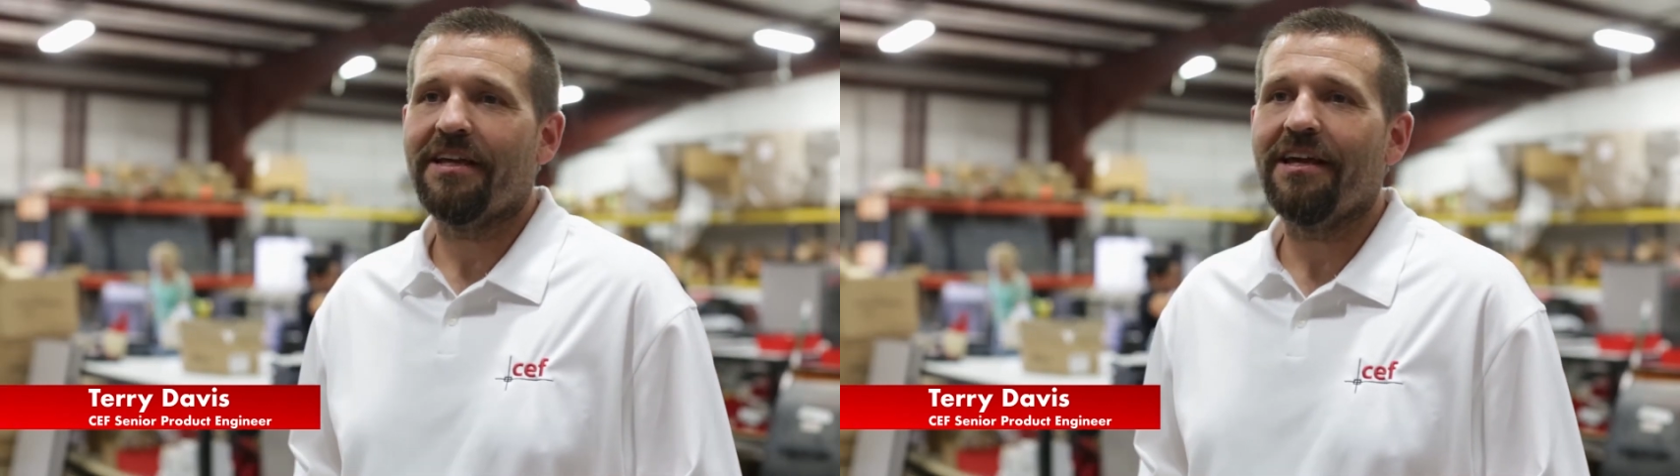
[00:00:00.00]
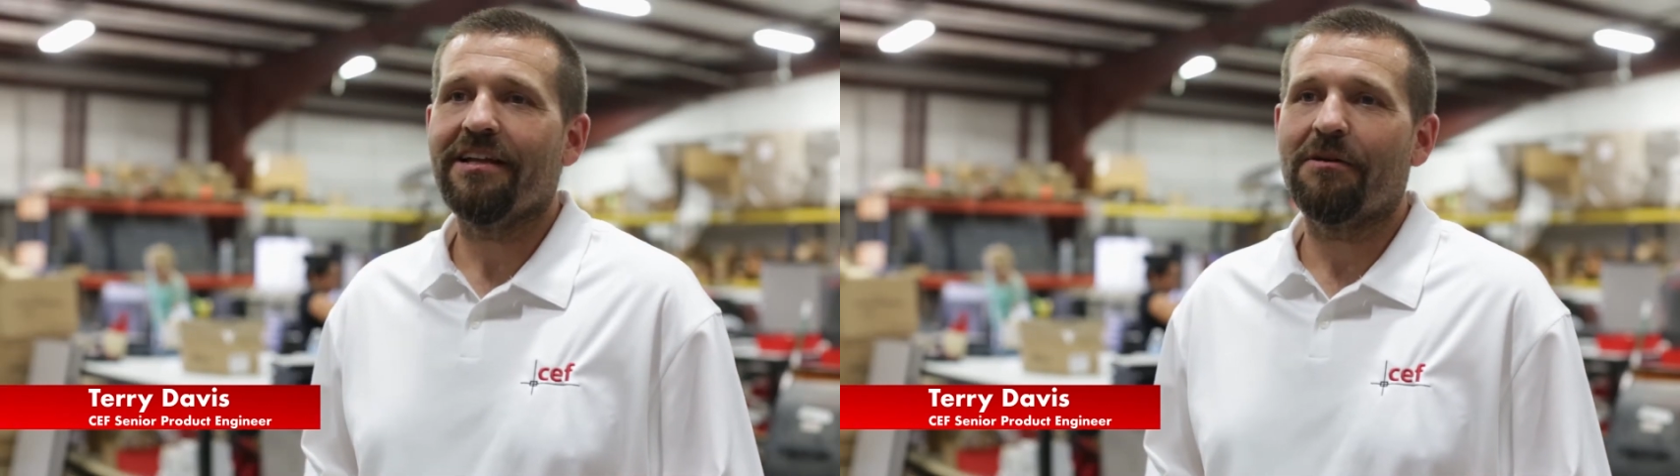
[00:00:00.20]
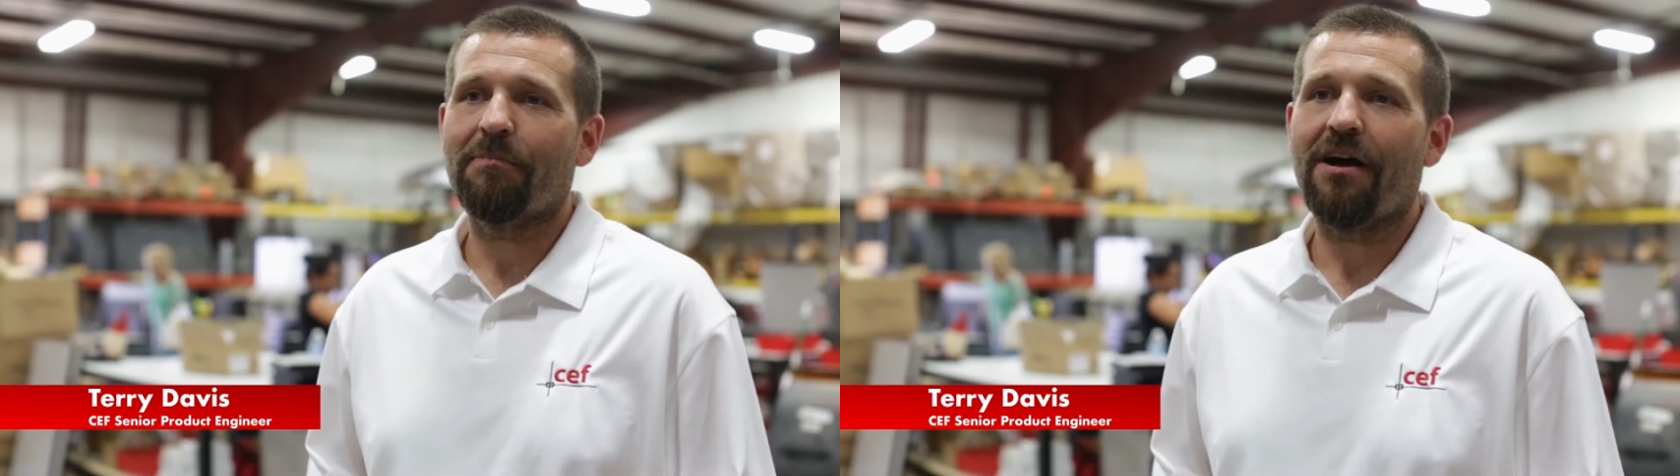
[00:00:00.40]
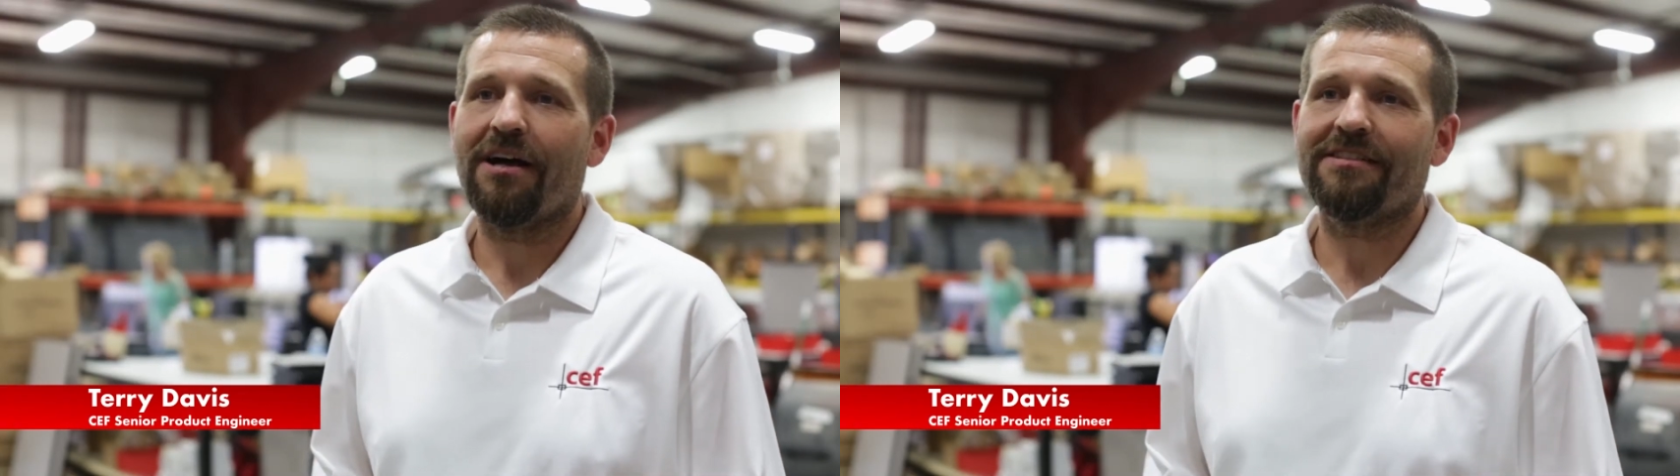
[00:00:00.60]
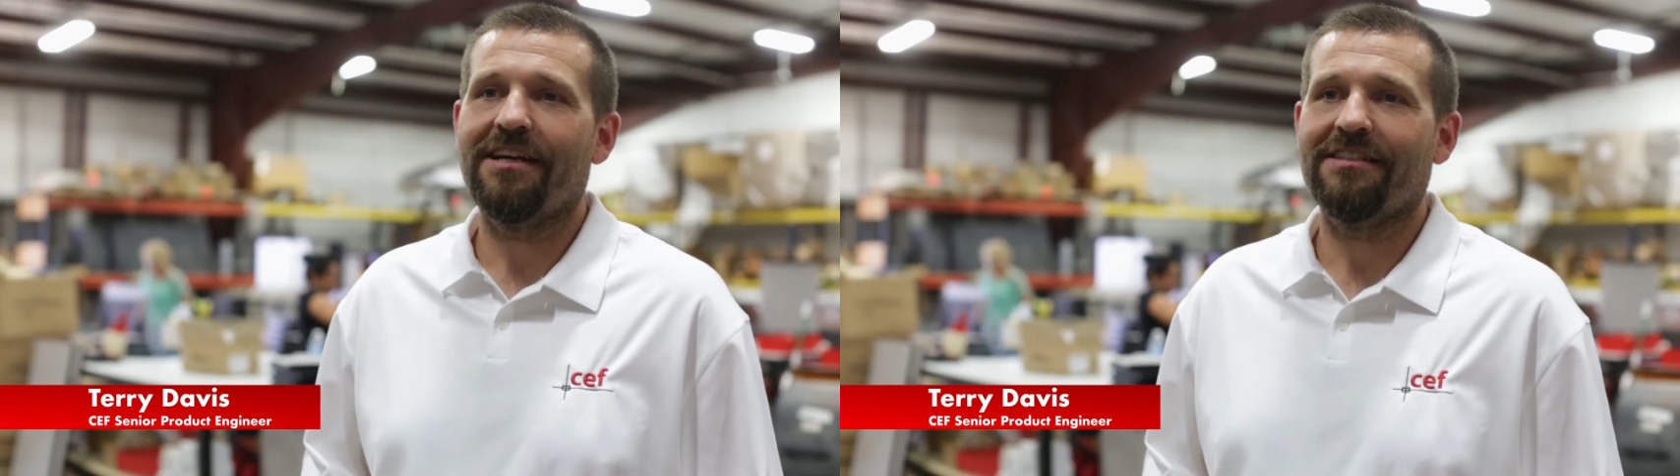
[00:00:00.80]
beginning the
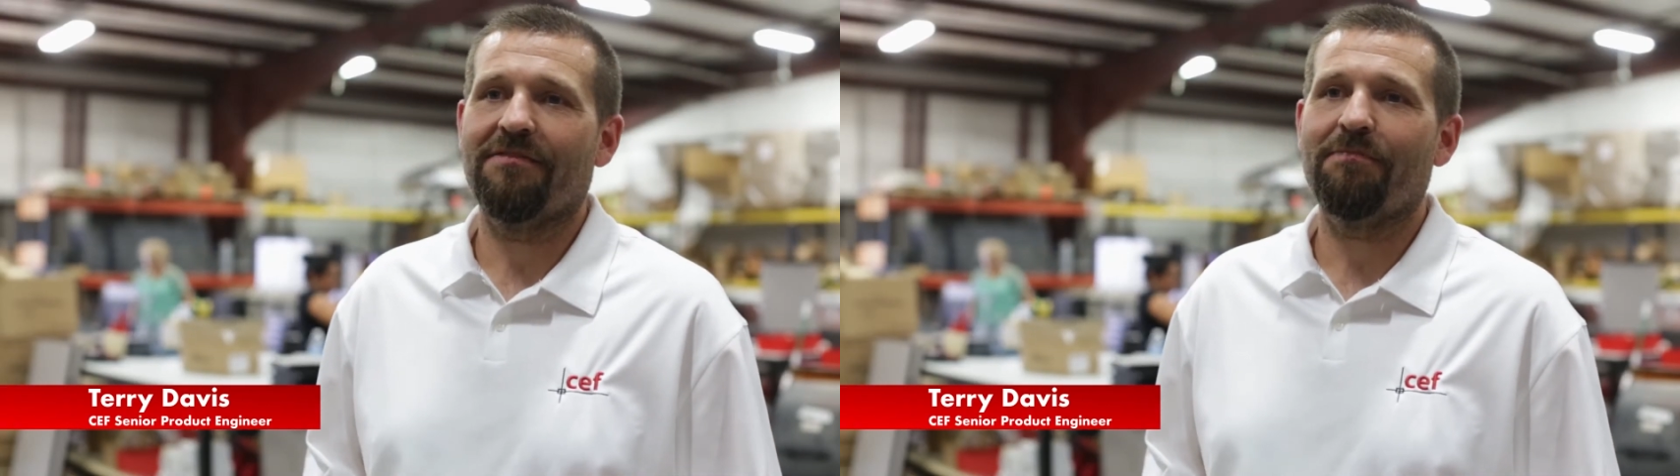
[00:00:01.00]
process of